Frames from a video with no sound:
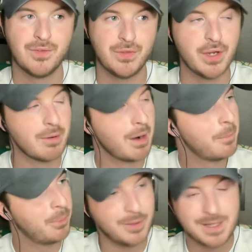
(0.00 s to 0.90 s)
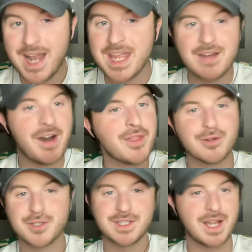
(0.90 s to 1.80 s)
There are plenty of
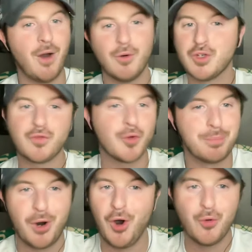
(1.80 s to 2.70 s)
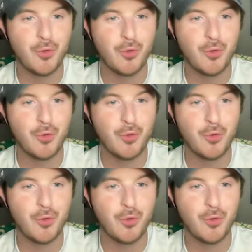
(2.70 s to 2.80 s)
others in college football